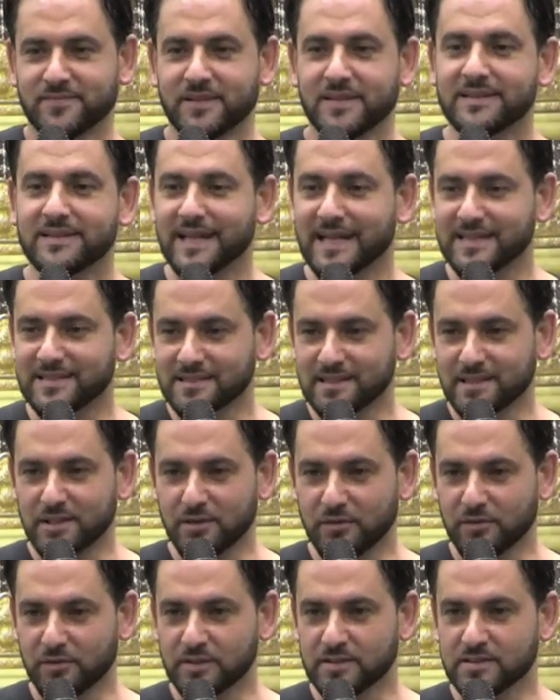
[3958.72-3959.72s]
That's the
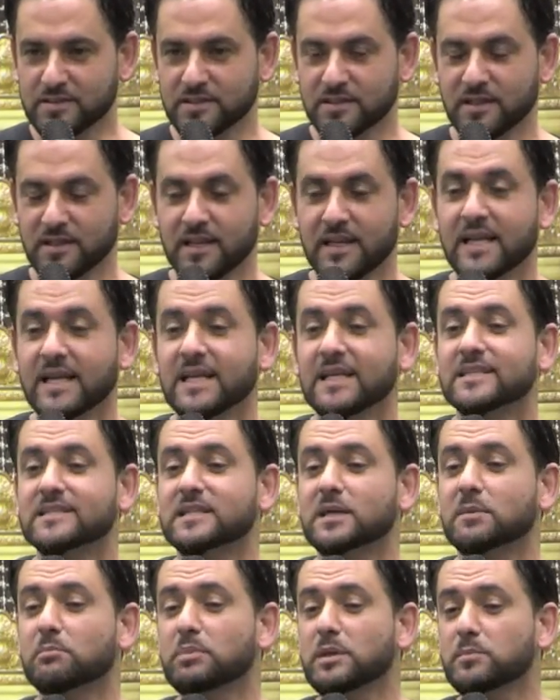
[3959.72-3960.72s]
difference.
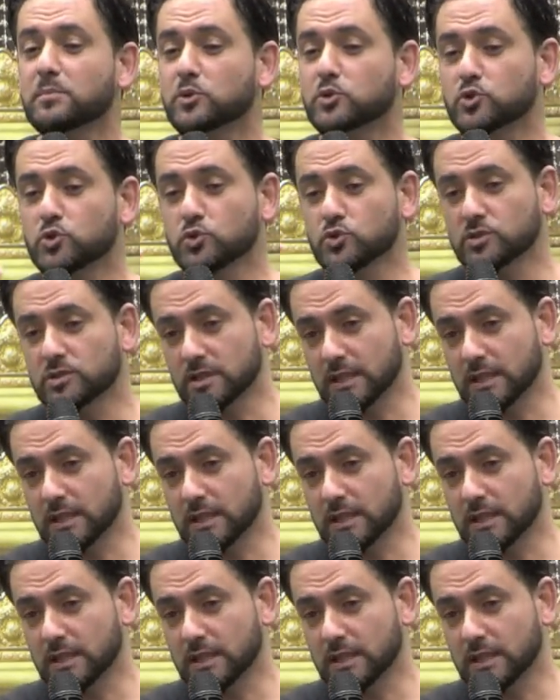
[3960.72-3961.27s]
Some people choose to